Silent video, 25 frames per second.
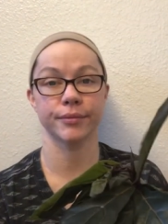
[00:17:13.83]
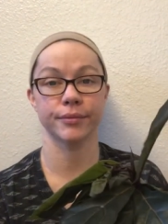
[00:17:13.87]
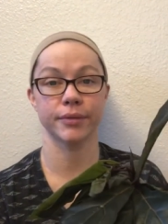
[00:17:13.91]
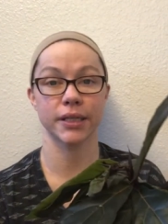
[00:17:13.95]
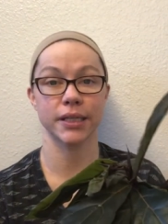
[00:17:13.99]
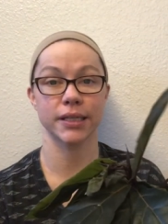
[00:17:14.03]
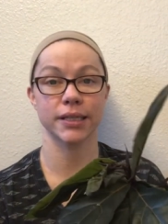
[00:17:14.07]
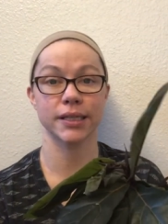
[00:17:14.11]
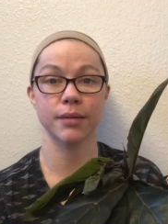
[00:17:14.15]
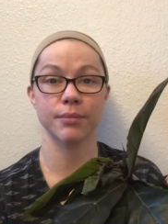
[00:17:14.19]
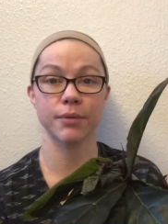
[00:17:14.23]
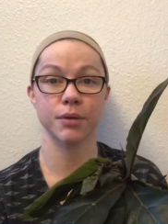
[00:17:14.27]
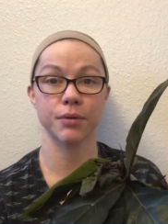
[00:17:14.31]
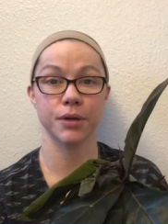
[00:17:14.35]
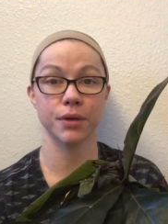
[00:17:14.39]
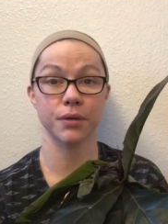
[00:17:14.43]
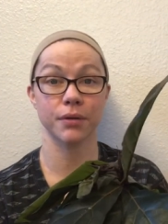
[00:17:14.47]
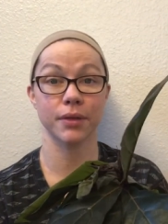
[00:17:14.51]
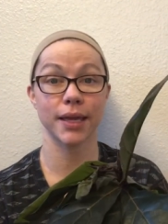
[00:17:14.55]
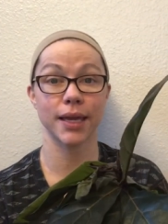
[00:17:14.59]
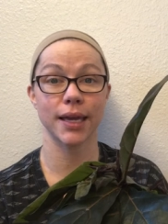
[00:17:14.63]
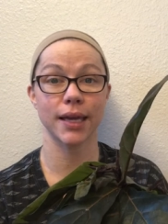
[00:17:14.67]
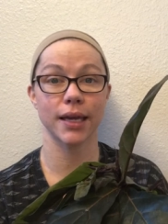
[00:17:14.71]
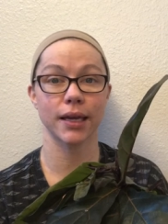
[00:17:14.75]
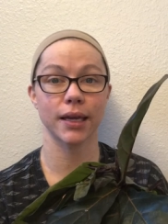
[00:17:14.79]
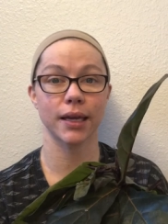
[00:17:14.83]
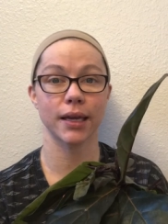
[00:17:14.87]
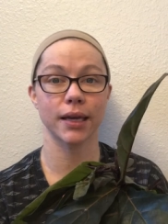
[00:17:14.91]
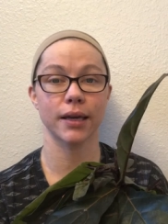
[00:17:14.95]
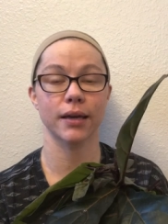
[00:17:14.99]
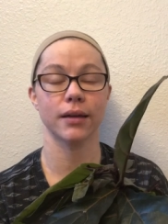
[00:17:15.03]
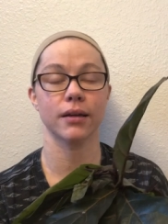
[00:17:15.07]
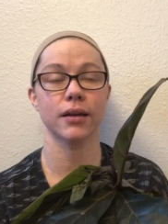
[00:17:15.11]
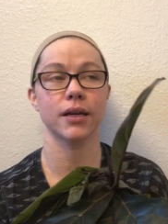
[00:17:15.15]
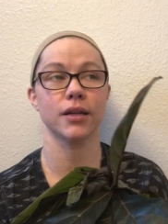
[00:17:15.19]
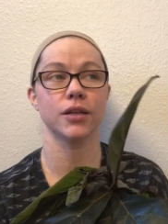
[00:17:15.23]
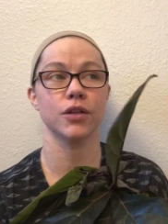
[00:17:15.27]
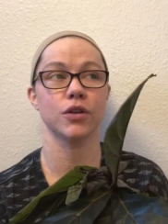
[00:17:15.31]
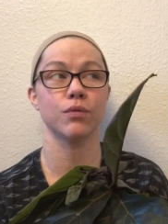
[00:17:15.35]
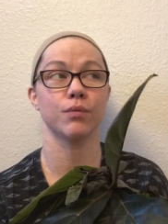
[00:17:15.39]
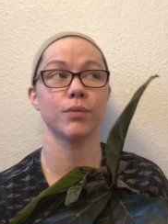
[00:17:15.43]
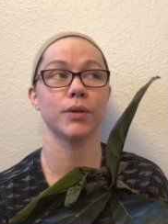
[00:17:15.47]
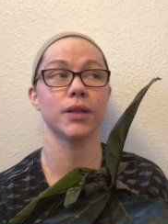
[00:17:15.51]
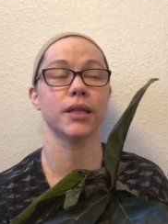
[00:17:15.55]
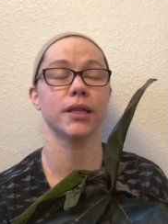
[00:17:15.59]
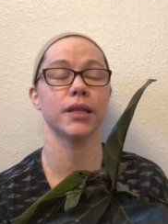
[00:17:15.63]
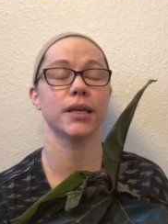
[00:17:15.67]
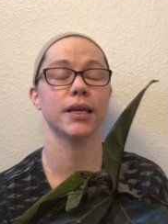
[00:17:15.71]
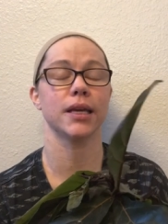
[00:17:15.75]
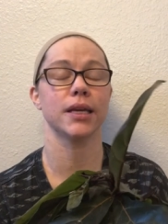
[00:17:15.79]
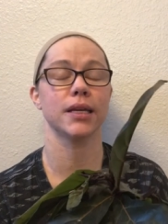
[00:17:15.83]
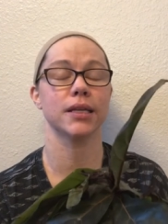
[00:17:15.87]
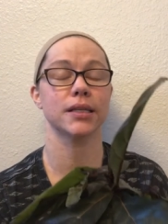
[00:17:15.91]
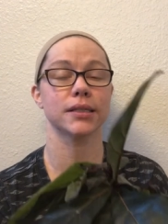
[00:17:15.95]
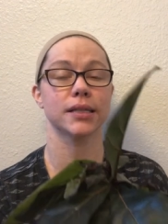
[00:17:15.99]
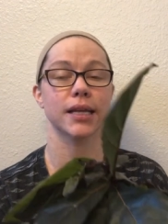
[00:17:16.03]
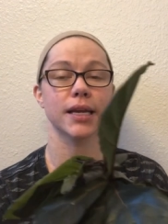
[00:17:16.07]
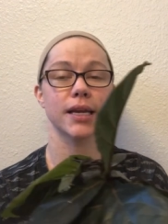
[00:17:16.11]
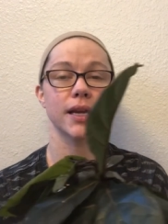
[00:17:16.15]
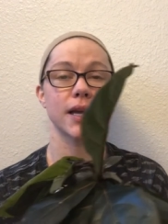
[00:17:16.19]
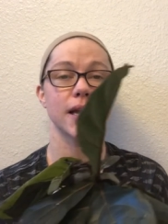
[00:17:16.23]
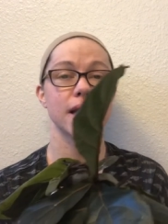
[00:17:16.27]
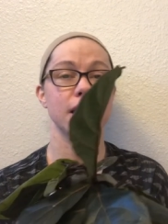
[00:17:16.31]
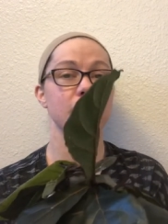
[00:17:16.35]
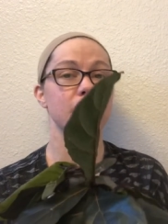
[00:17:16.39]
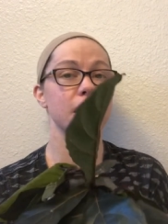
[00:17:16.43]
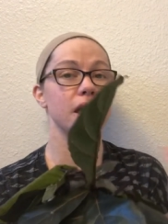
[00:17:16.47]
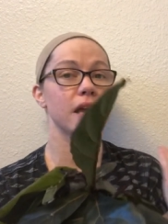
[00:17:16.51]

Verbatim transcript: please tell me what you think can you please like